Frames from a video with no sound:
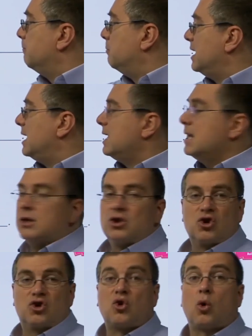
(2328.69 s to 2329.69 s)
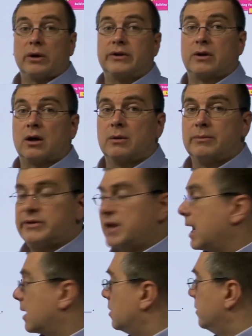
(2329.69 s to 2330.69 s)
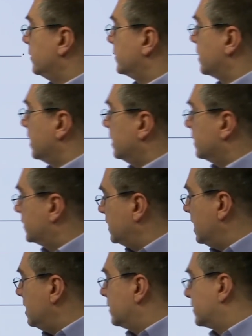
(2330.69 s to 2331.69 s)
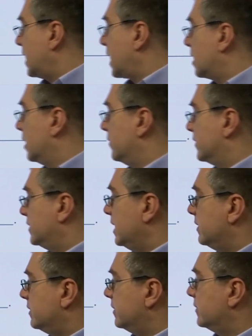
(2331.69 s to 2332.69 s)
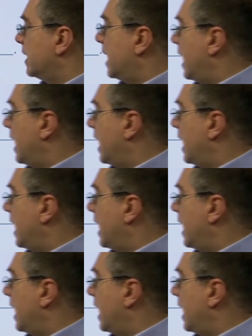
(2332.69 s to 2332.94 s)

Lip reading: B, short-term cycles. C, the cycle of the seasons.